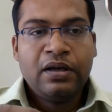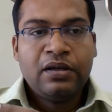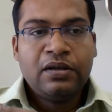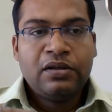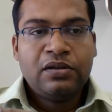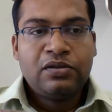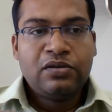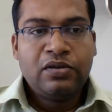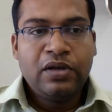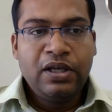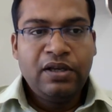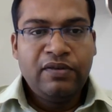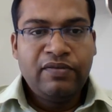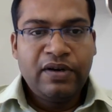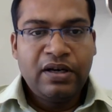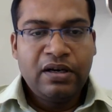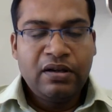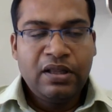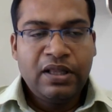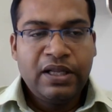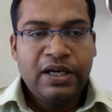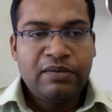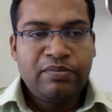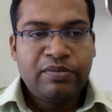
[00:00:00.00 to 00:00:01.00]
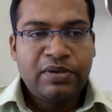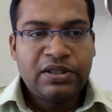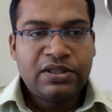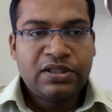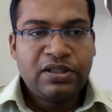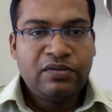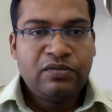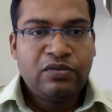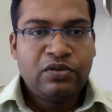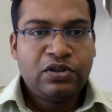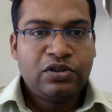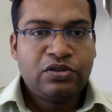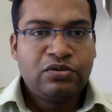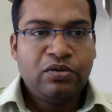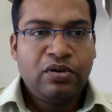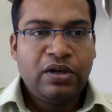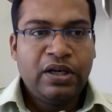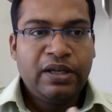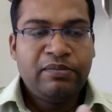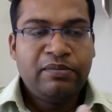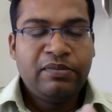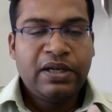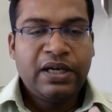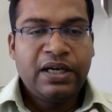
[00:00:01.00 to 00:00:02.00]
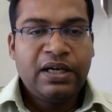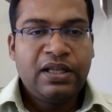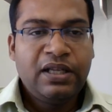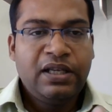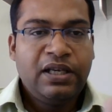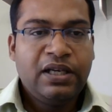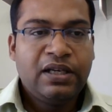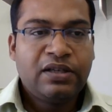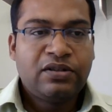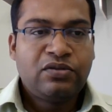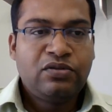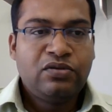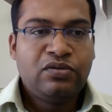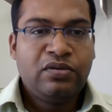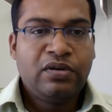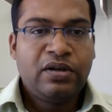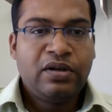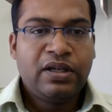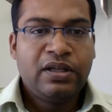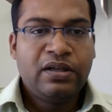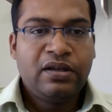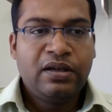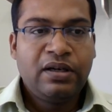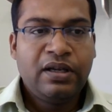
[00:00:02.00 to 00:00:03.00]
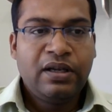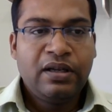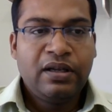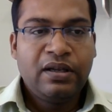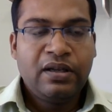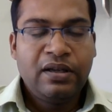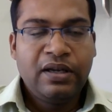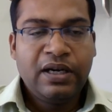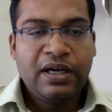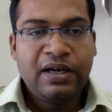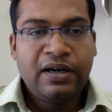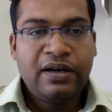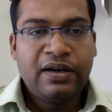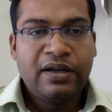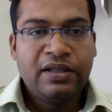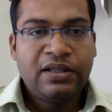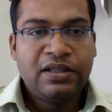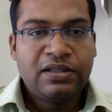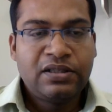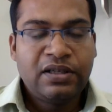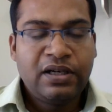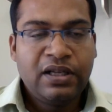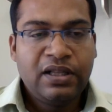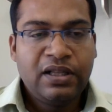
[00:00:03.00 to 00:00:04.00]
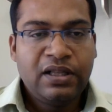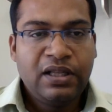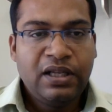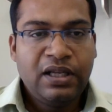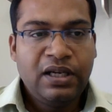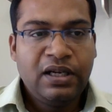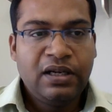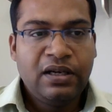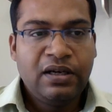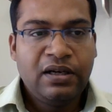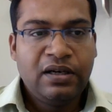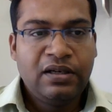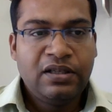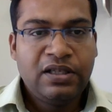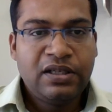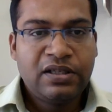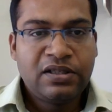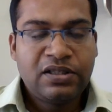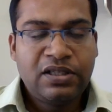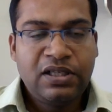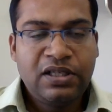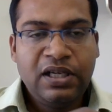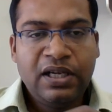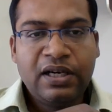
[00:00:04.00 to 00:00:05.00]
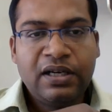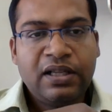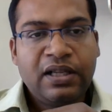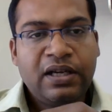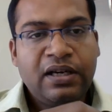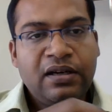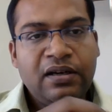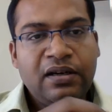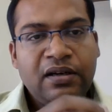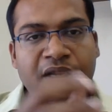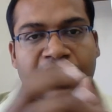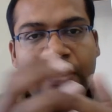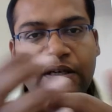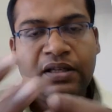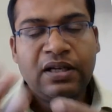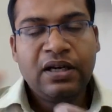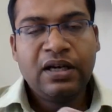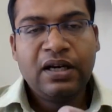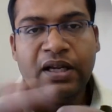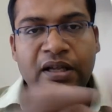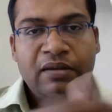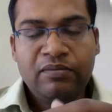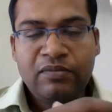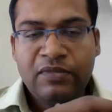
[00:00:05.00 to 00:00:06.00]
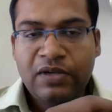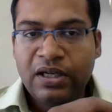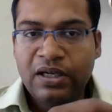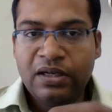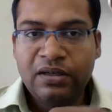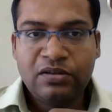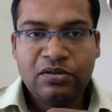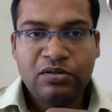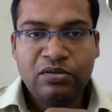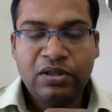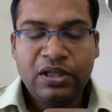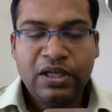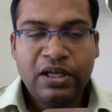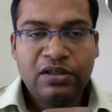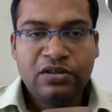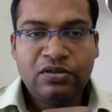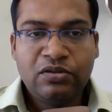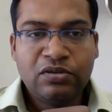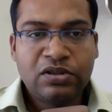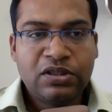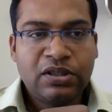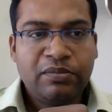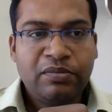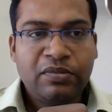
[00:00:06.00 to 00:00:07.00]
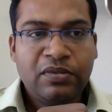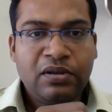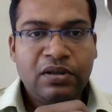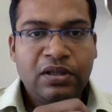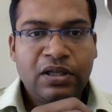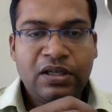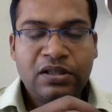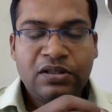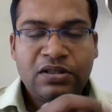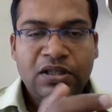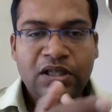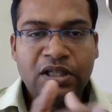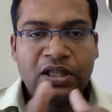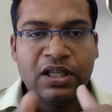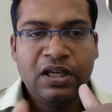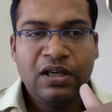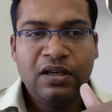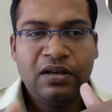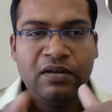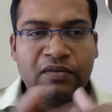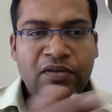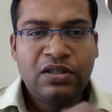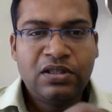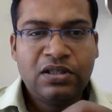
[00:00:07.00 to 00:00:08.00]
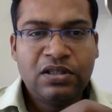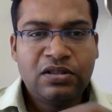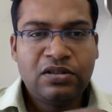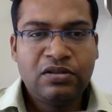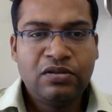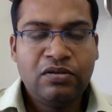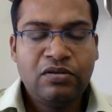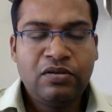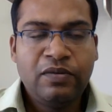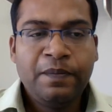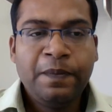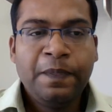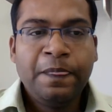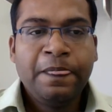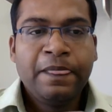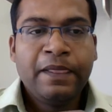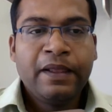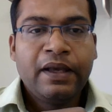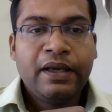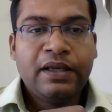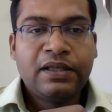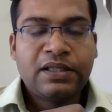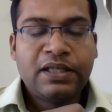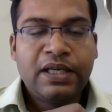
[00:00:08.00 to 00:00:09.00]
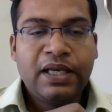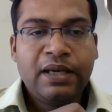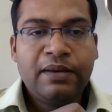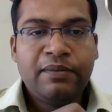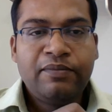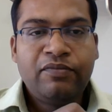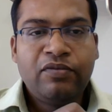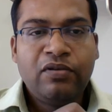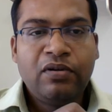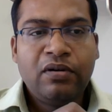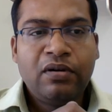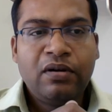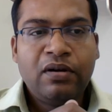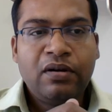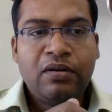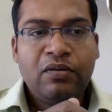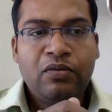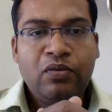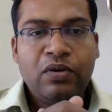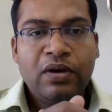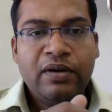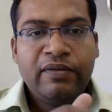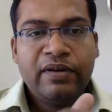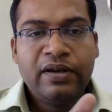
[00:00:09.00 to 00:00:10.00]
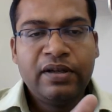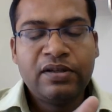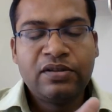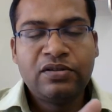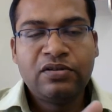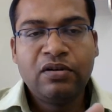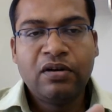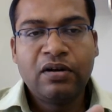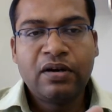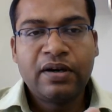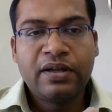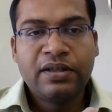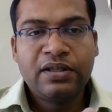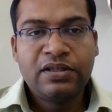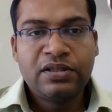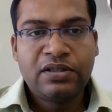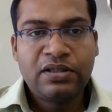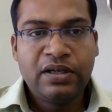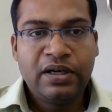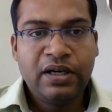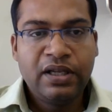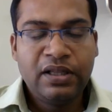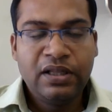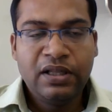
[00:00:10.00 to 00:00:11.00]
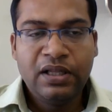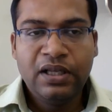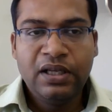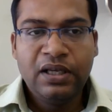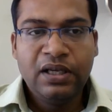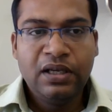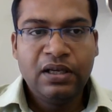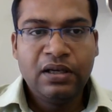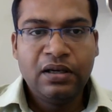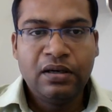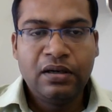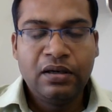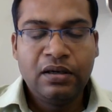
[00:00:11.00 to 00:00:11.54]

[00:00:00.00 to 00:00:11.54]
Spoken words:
So if at all that person wants to claim that, he has to get it registered in the GST and then get the claim done. So there is nothing which is escape for whoever is not registered in the